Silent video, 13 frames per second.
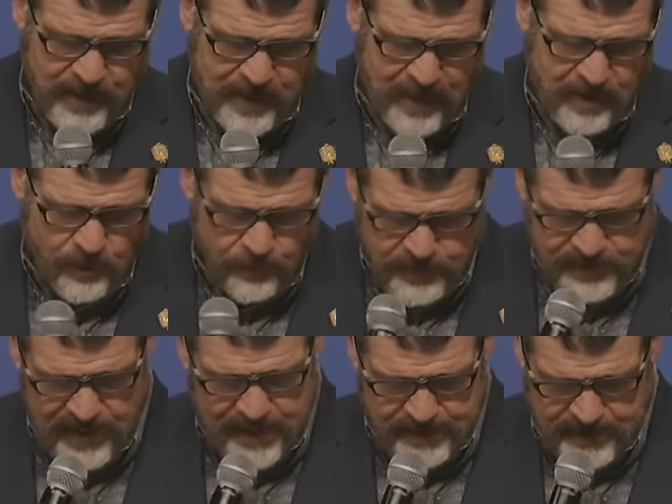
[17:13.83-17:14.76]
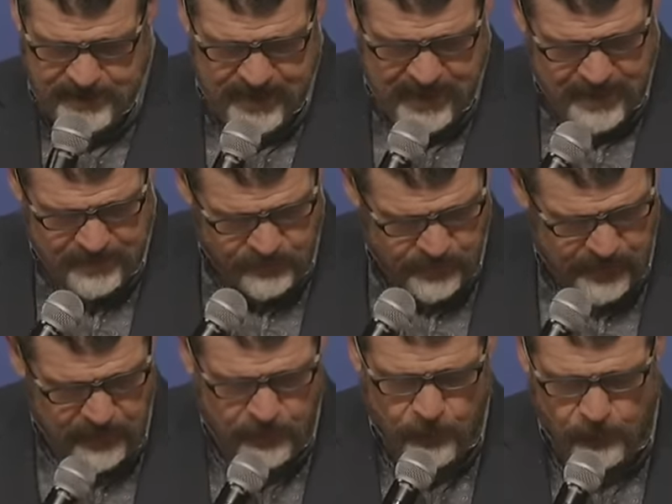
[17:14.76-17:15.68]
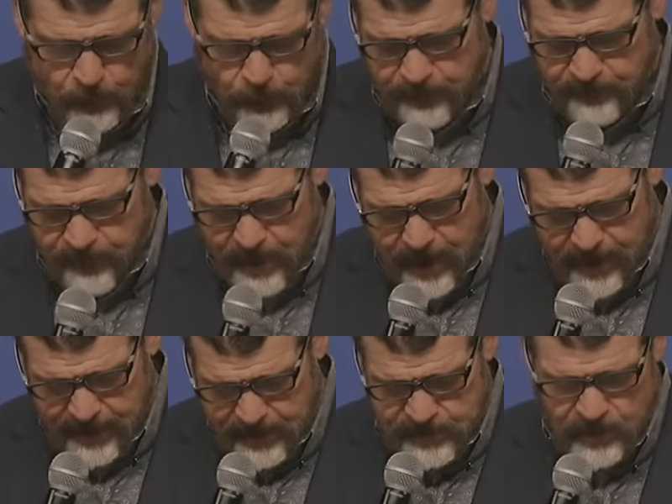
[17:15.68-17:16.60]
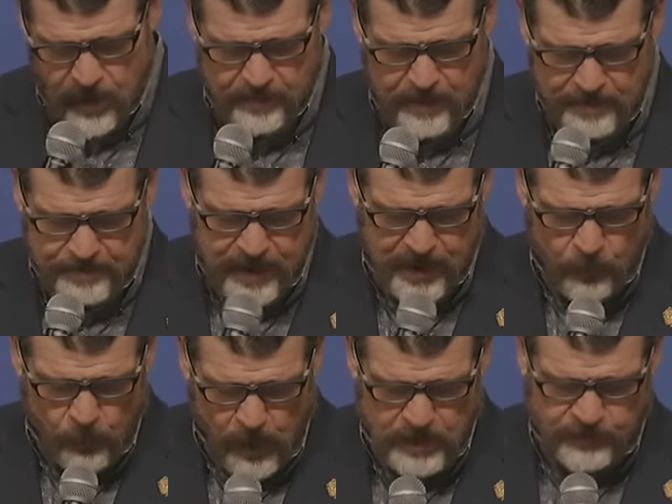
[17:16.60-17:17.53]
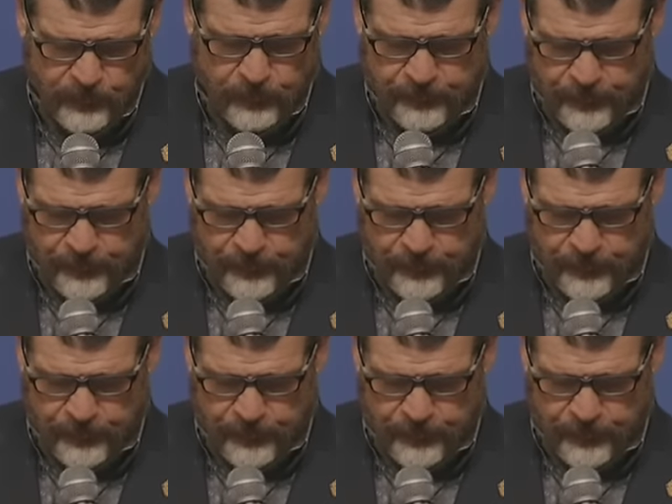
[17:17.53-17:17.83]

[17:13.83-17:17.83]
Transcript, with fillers: got to know the signs of the times. We got to know the word of God, and it's all about being watchful.